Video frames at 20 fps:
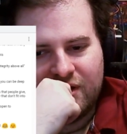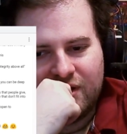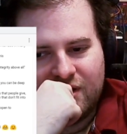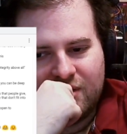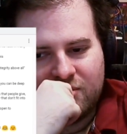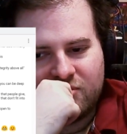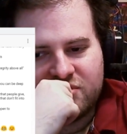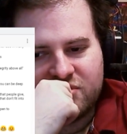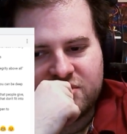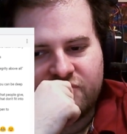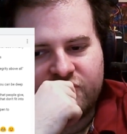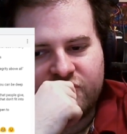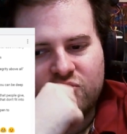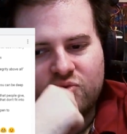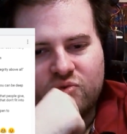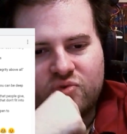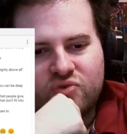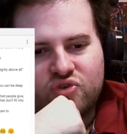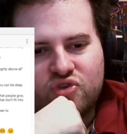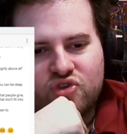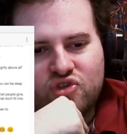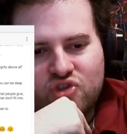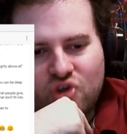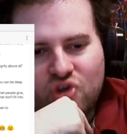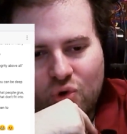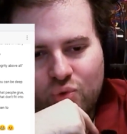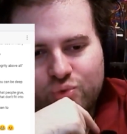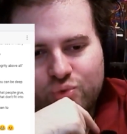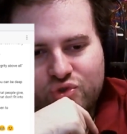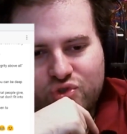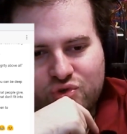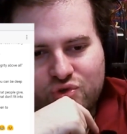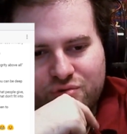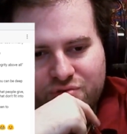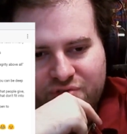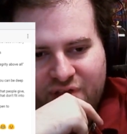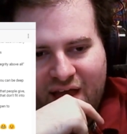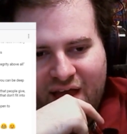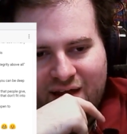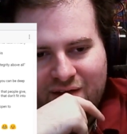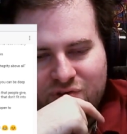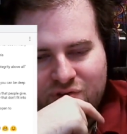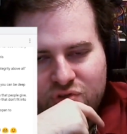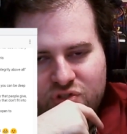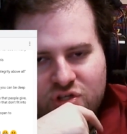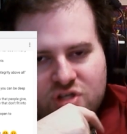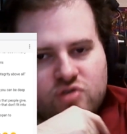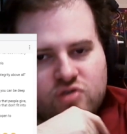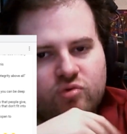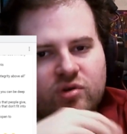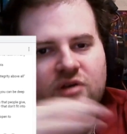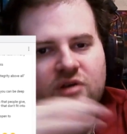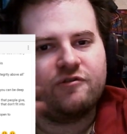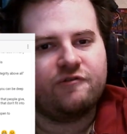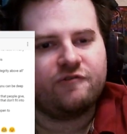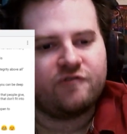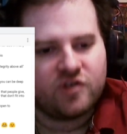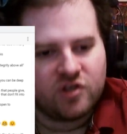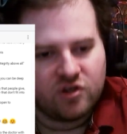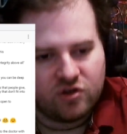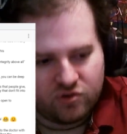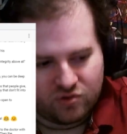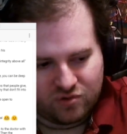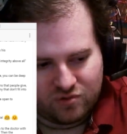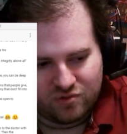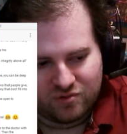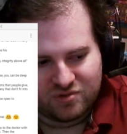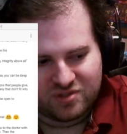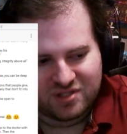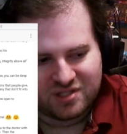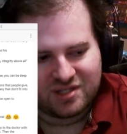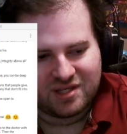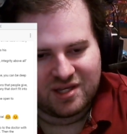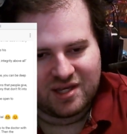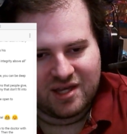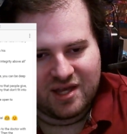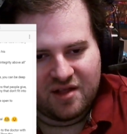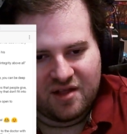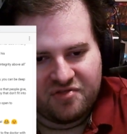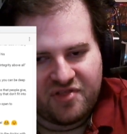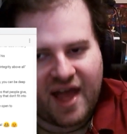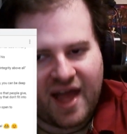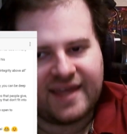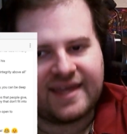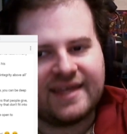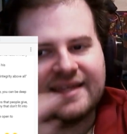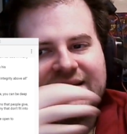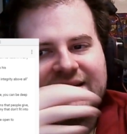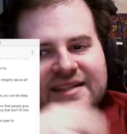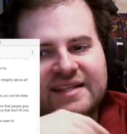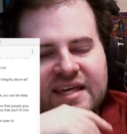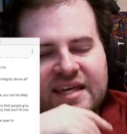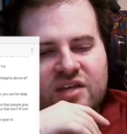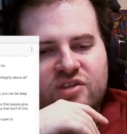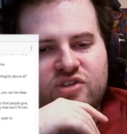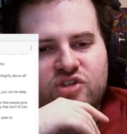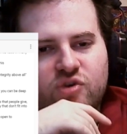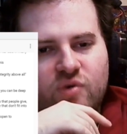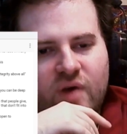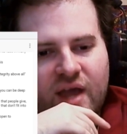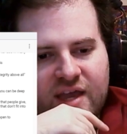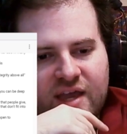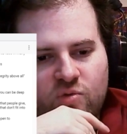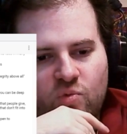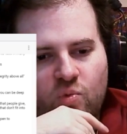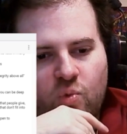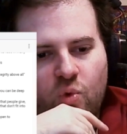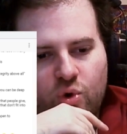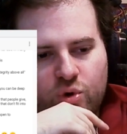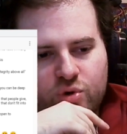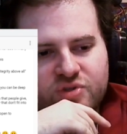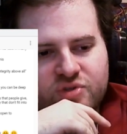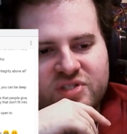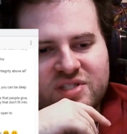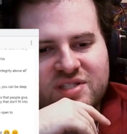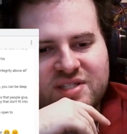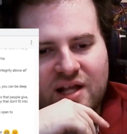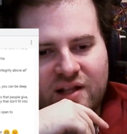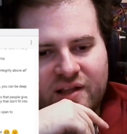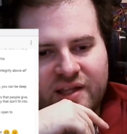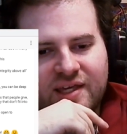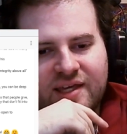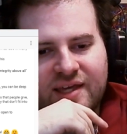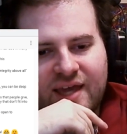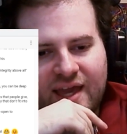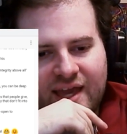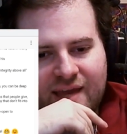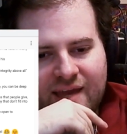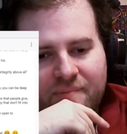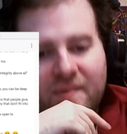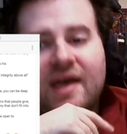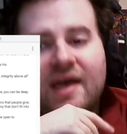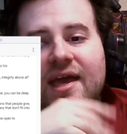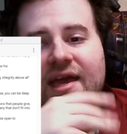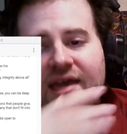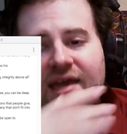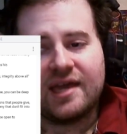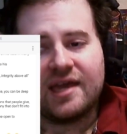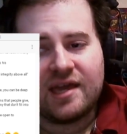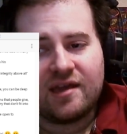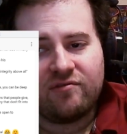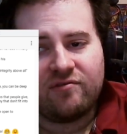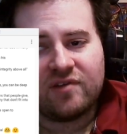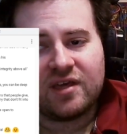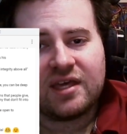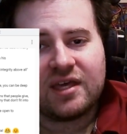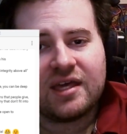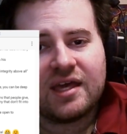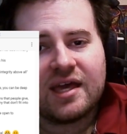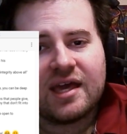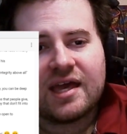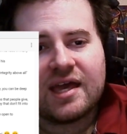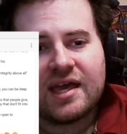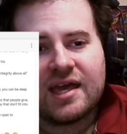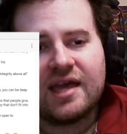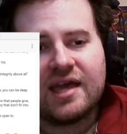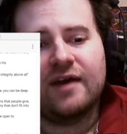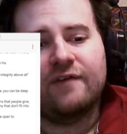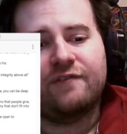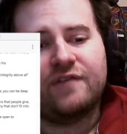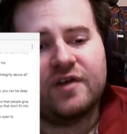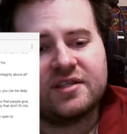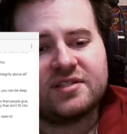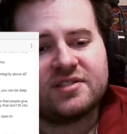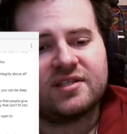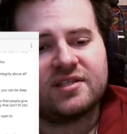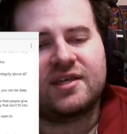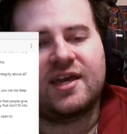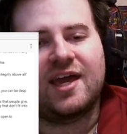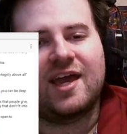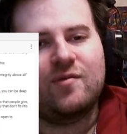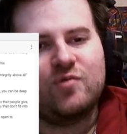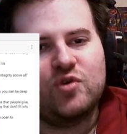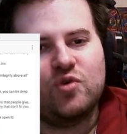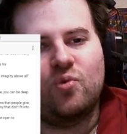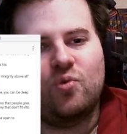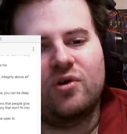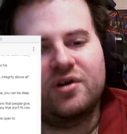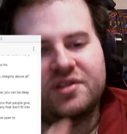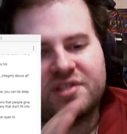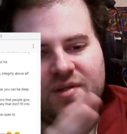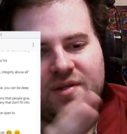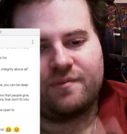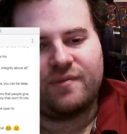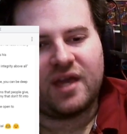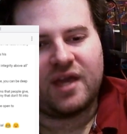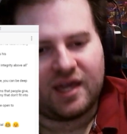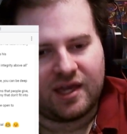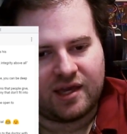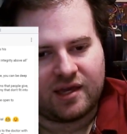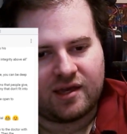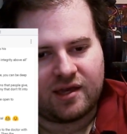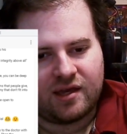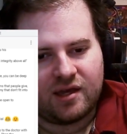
Because if you don't do that, if you just refuse, that can lead to a worse selling game, even if it's the game you want to make.